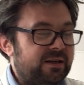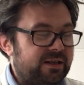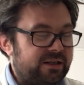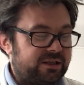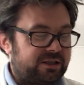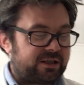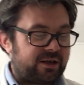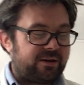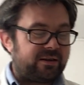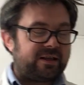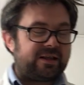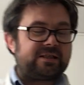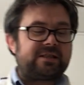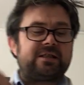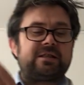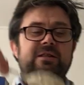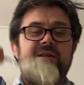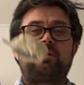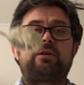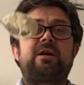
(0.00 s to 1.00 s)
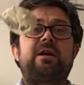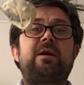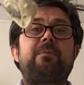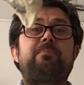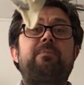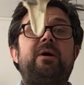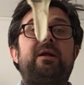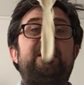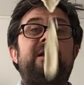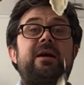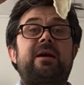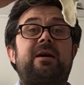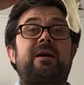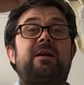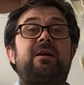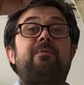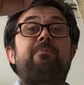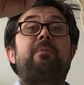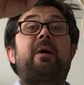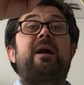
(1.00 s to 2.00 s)
So this is looking a bit like
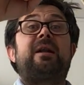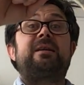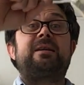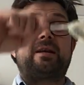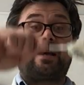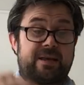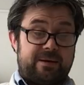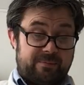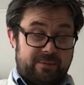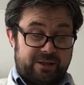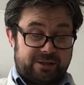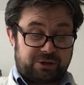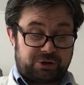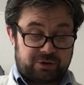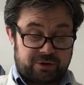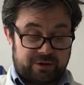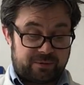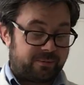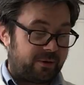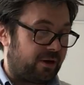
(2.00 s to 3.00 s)
kind of pancake mixture at the